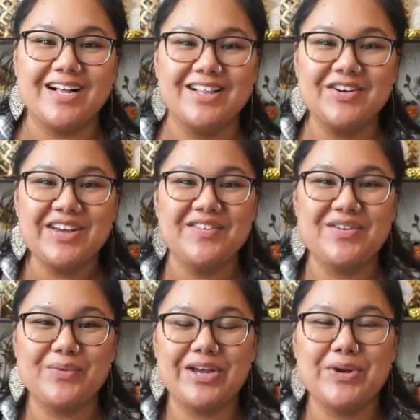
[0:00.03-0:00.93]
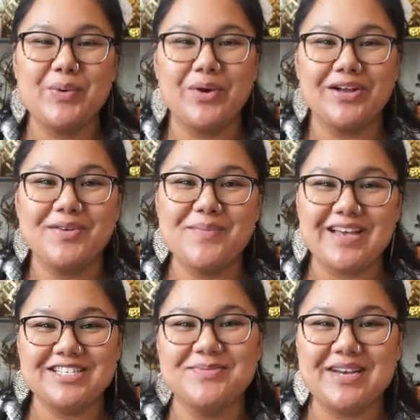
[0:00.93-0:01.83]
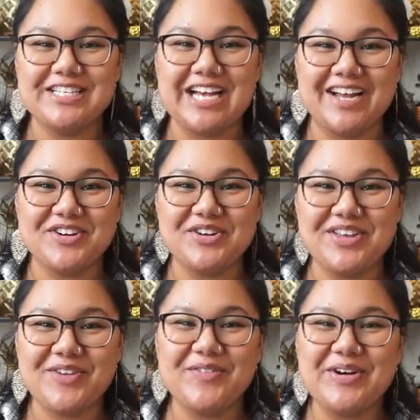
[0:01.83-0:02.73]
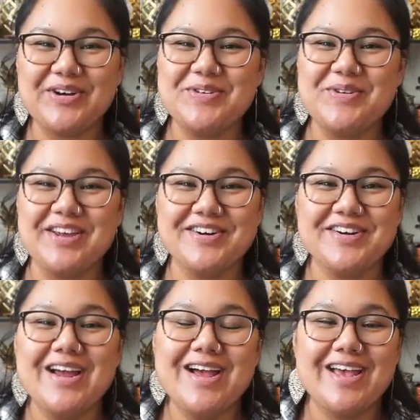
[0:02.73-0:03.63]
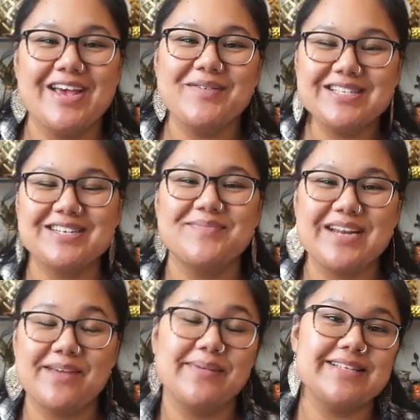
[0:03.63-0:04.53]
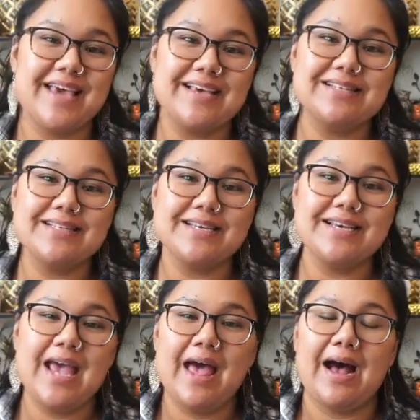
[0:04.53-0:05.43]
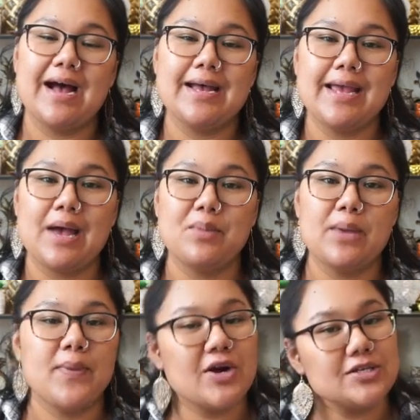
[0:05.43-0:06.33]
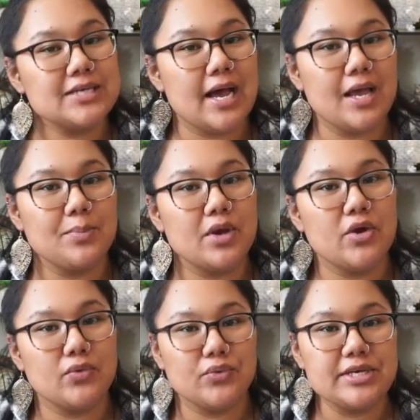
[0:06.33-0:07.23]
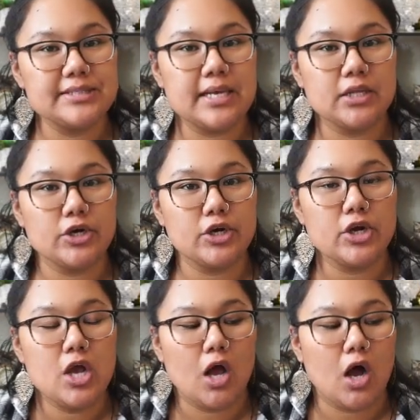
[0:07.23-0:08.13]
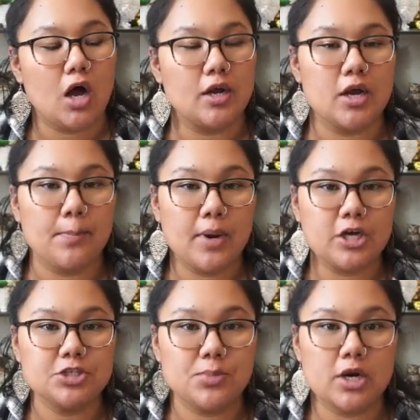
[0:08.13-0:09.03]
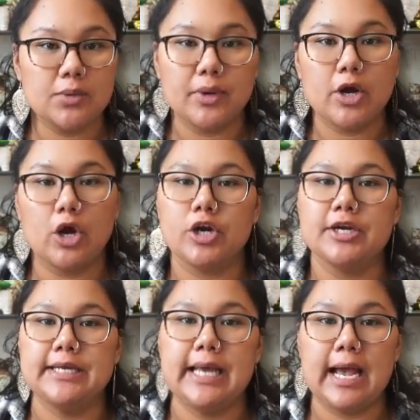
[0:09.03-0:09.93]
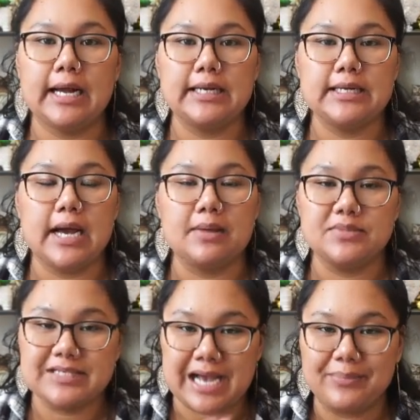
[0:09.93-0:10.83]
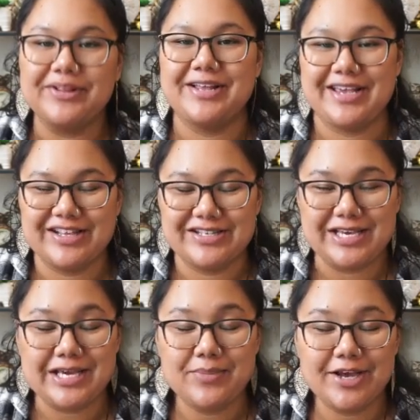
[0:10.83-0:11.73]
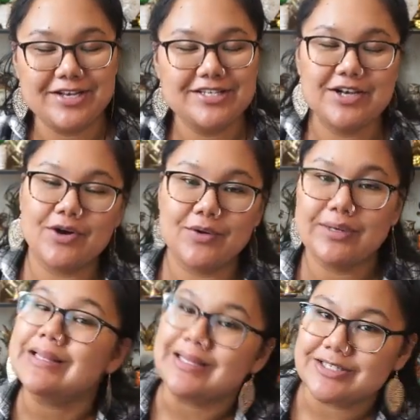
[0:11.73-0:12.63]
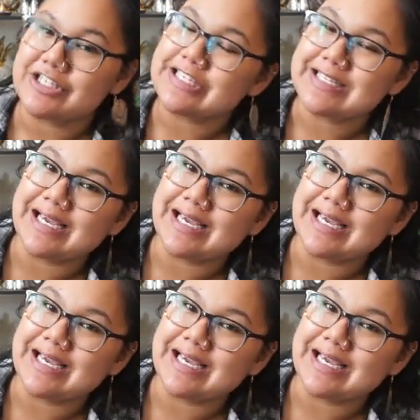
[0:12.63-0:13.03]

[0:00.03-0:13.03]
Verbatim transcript: Aloha everyone, welcome back to my channel. If you are new here, hey what's up, my name is Casey. I am a part-time reseller on Poshmark, Mercari, and I'm dabbling into eBay, so let's just